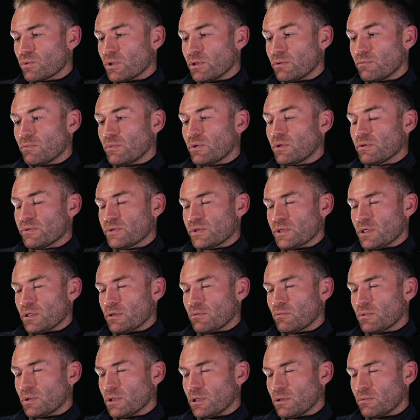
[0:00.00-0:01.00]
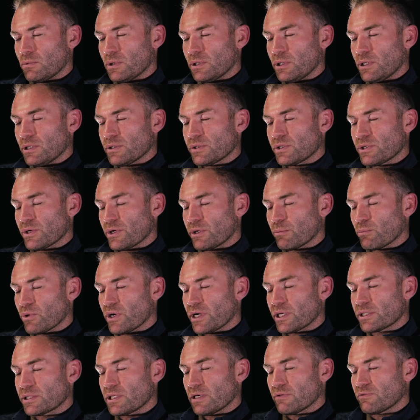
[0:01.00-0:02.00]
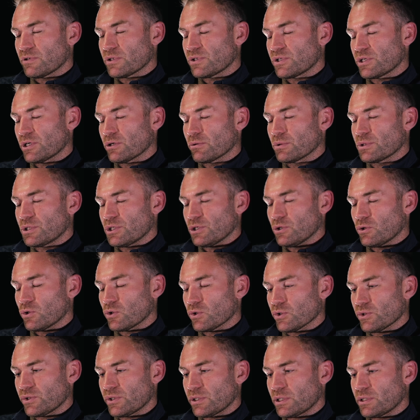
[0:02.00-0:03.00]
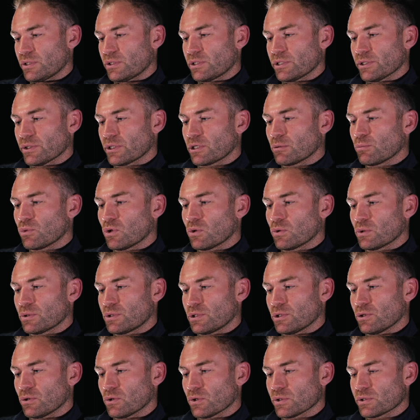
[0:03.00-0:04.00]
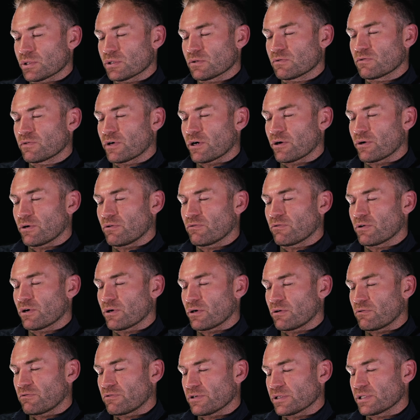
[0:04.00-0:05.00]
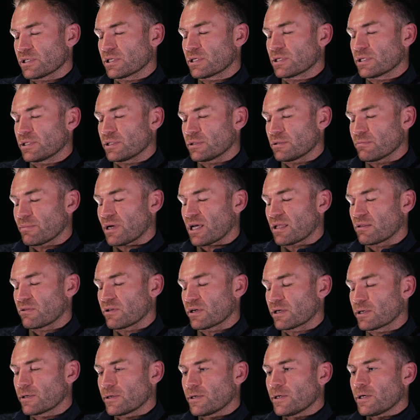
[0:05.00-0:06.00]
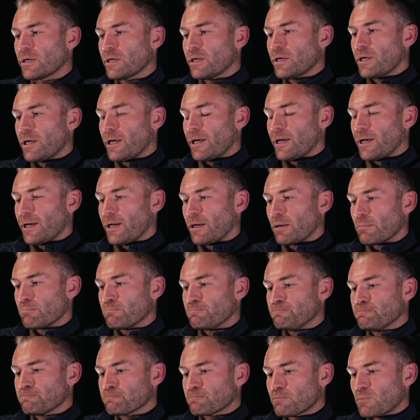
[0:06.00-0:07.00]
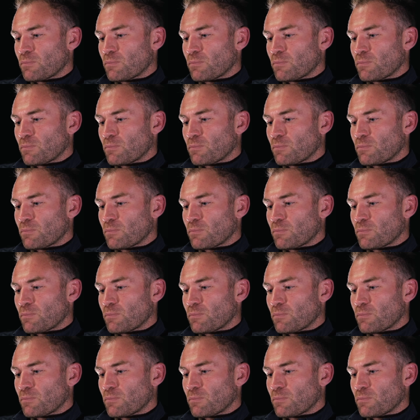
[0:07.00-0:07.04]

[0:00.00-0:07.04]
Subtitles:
with when the steering breaks, you have to steer with the oars, and steering a boat with the oars is very, very physically demanding. I